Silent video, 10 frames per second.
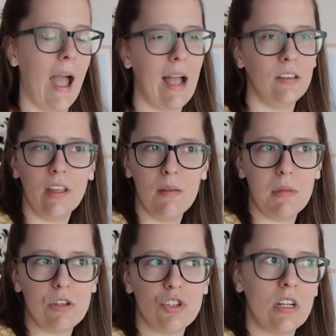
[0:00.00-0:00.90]
As I
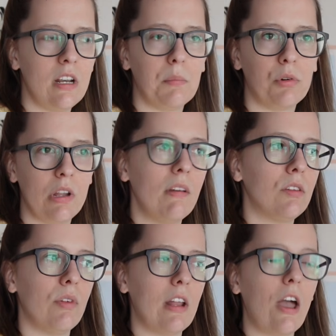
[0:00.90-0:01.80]
mentioned in a
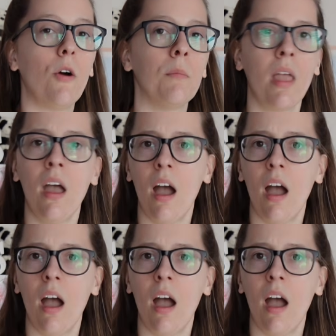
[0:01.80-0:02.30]
previous video,